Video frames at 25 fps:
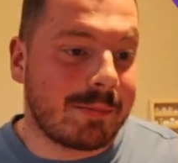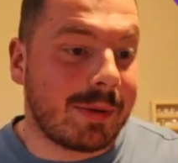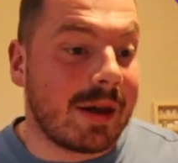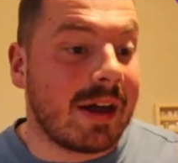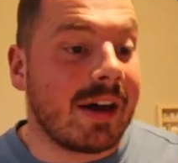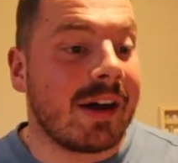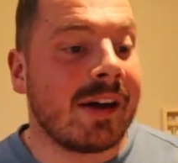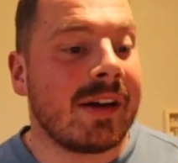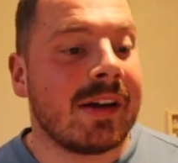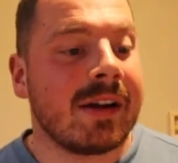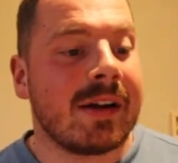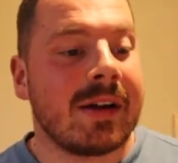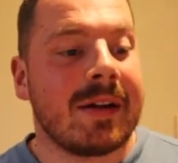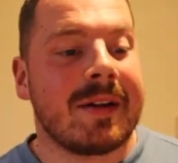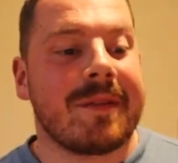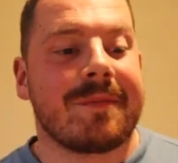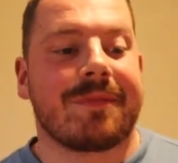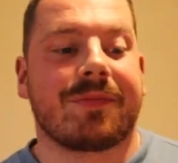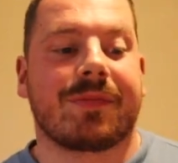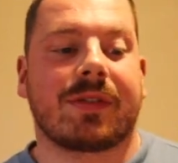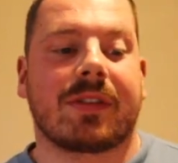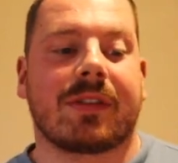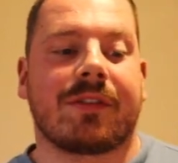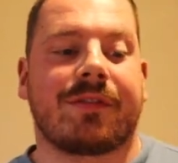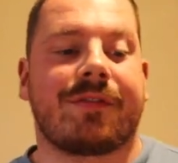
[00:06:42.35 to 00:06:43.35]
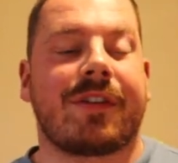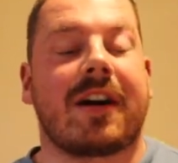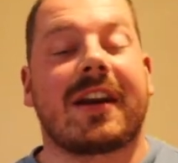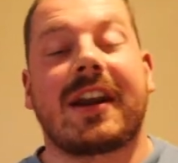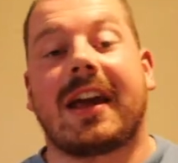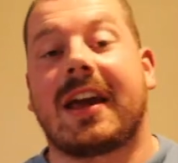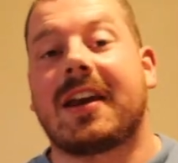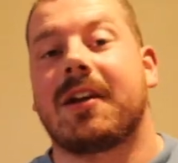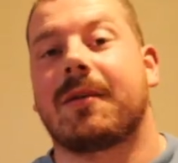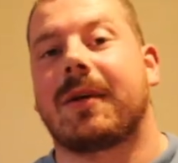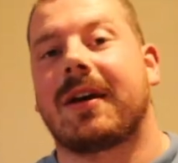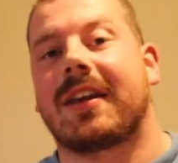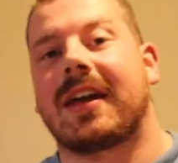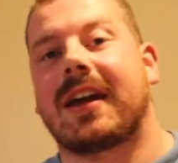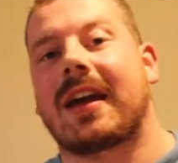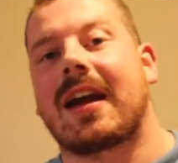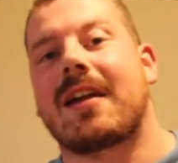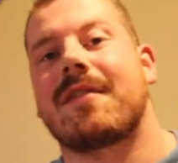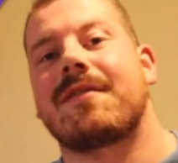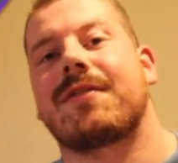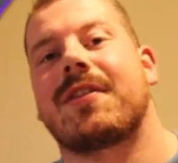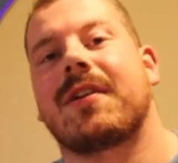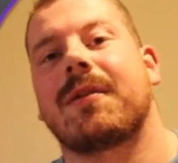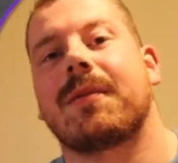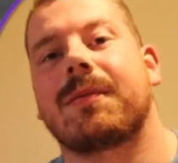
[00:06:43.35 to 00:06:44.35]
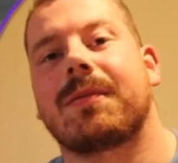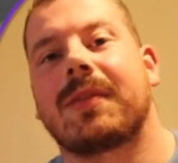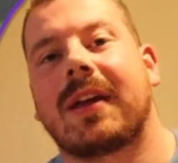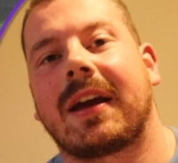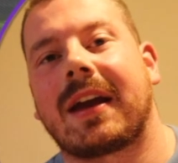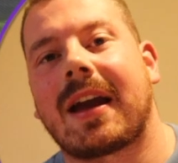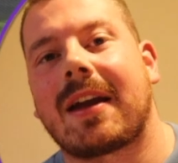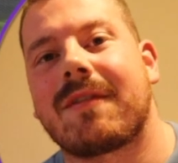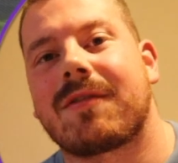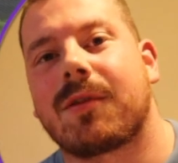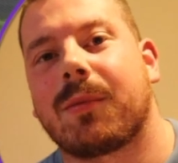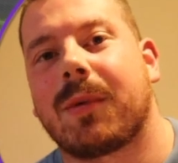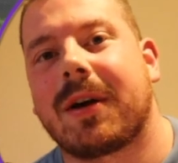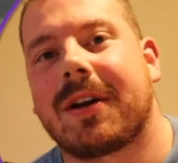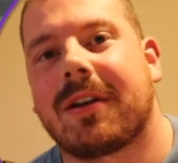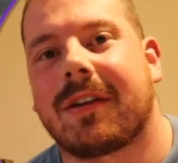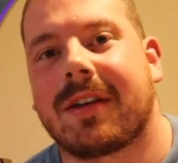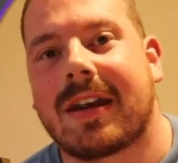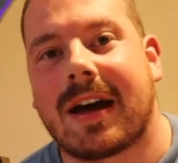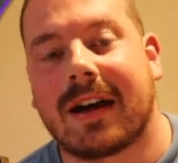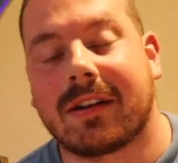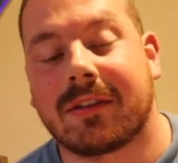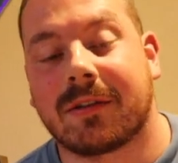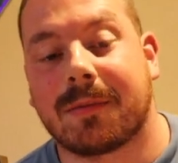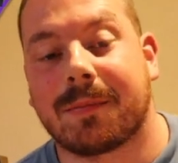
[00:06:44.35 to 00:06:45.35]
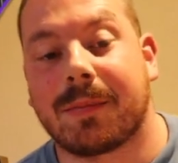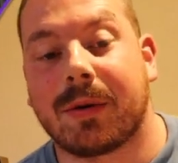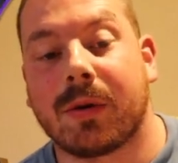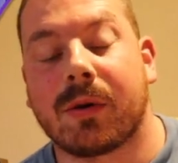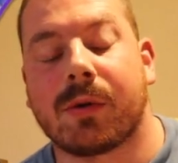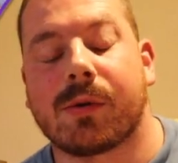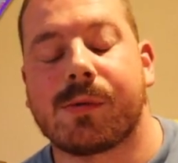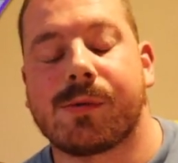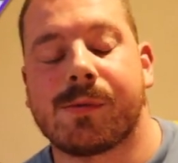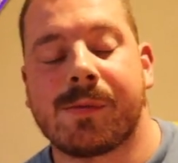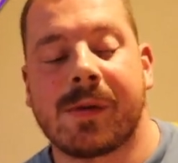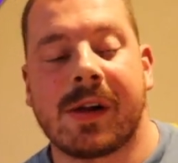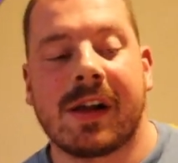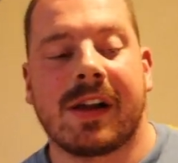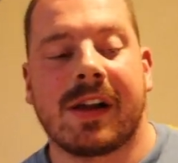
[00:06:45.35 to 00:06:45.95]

But funny anyway, they gave the win on that to Paul.